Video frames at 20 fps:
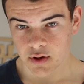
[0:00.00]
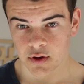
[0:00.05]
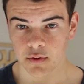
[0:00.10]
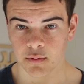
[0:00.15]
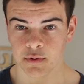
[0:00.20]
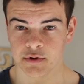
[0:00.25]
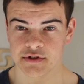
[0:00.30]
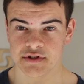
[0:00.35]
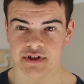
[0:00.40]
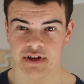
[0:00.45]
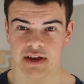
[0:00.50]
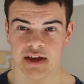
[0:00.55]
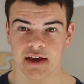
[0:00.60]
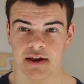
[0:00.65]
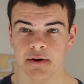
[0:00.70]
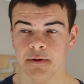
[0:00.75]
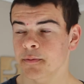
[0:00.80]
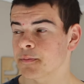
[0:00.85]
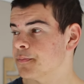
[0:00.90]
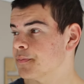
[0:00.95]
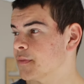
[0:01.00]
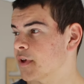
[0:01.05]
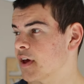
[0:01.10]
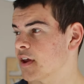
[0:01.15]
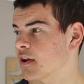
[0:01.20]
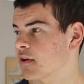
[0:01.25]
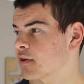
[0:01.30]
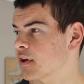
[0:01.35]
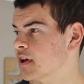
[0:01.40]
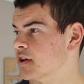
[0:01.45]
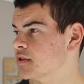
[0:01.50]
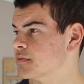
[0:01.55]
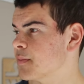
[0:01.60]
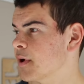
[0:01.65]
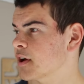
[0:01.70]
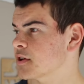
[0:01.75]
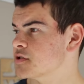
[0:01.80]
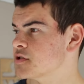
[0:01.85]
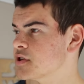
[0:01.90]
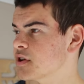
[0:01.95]
once again, and I'll get
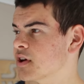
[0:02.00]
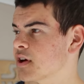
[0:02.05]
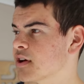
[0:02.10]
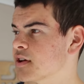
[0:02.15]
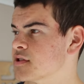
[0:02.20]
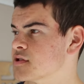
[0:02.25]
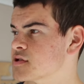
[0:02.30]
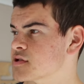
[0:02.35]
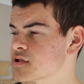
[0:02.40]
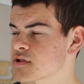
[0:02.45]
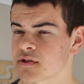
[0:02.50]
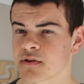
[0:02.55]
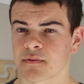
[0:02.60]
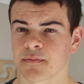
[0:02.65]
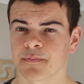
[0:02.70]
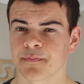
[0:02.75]
back to you guys